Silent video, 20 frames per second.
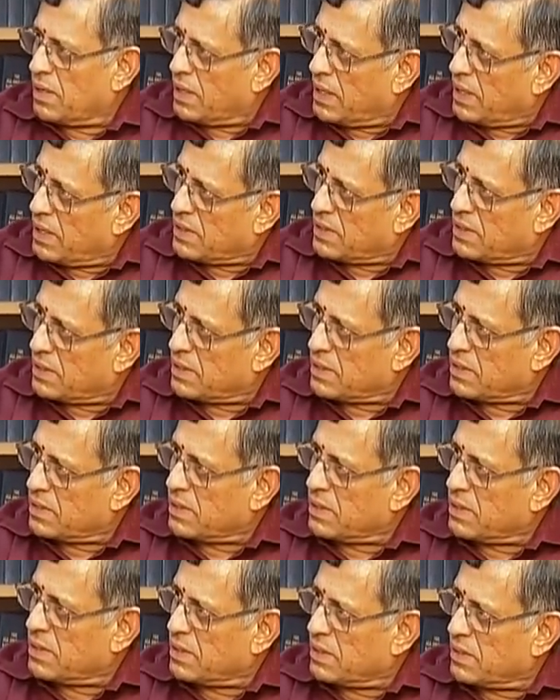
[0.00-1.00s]
illicit
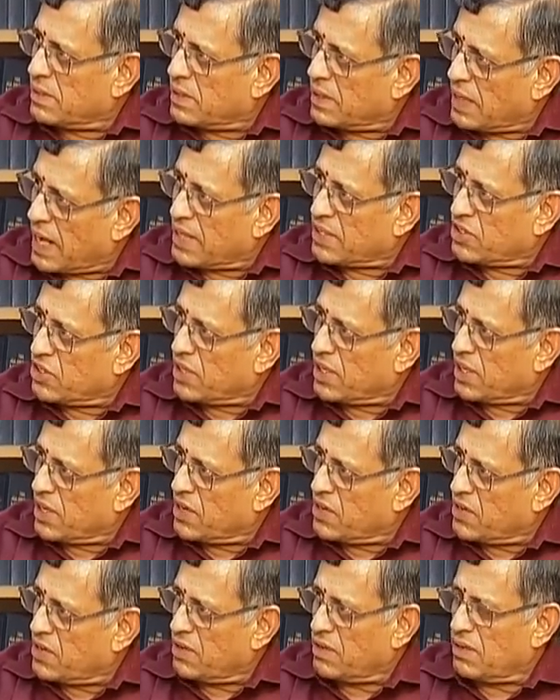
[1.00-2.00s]
cash
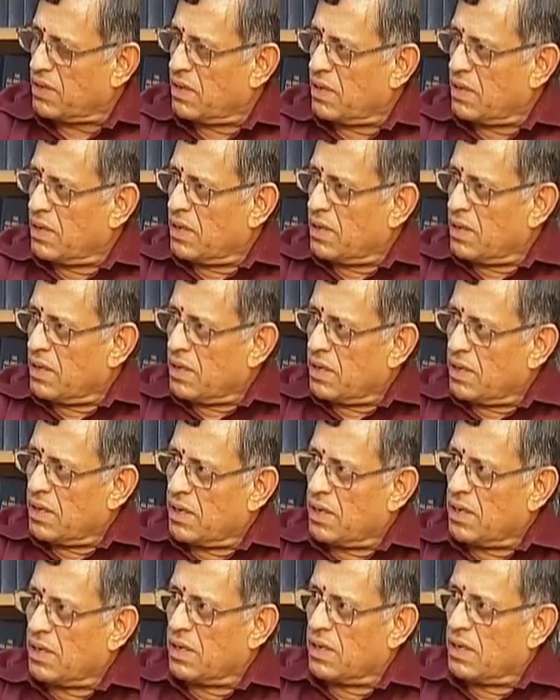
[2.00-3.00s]
generation,
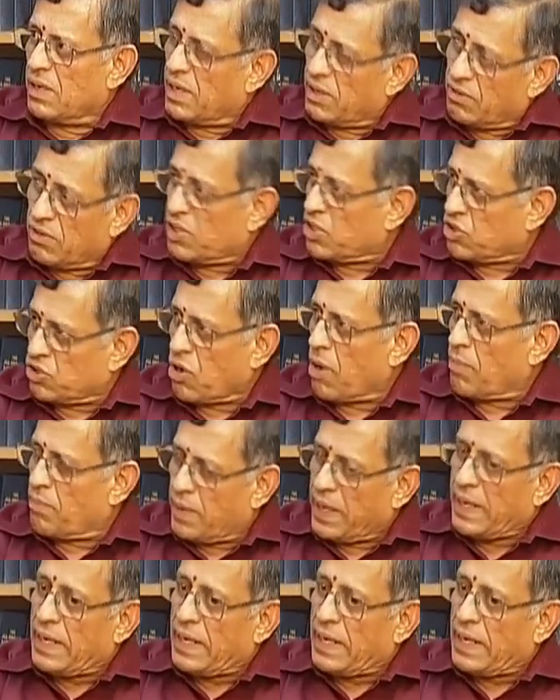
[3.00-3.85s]
it will stop.